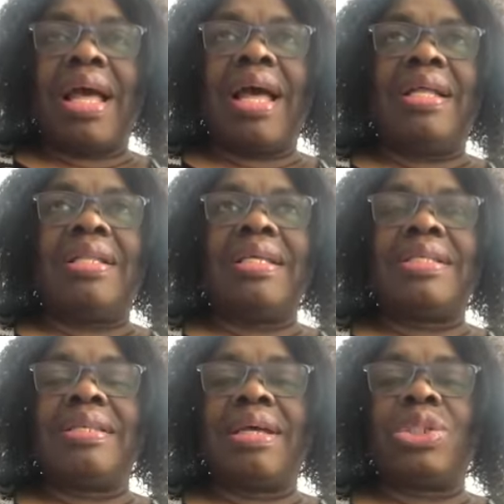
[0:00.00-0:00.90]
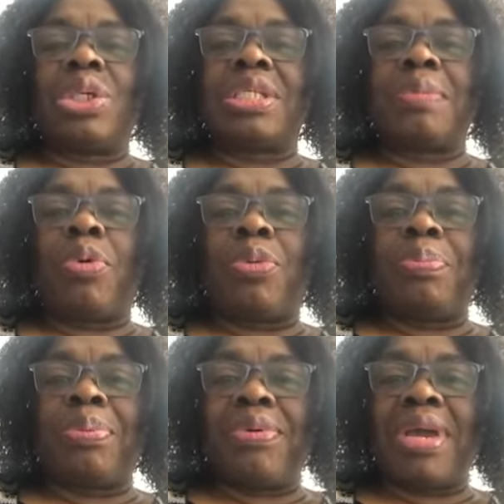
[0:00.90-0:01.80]
And it's not just about
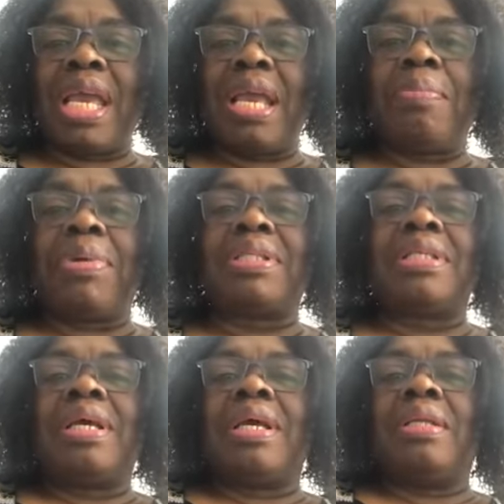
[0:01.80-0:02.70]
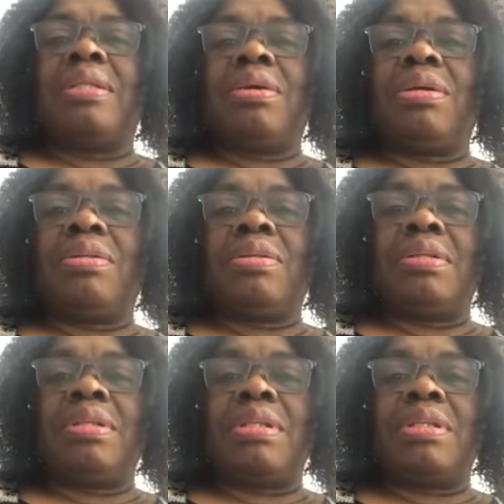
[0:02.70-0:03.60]
praying, but
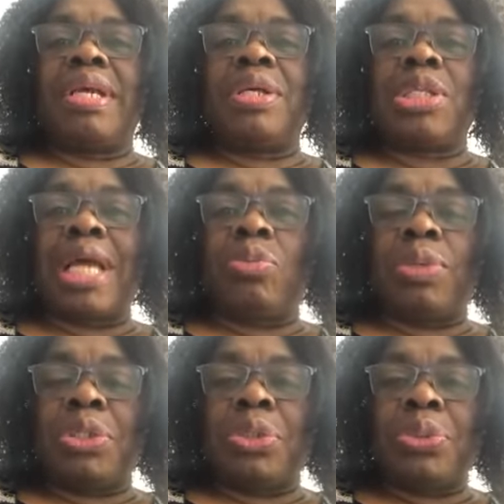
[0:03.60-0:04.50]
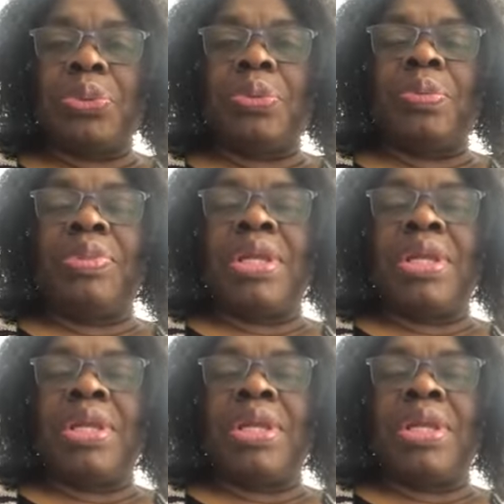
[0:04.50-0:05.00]
the things that we do.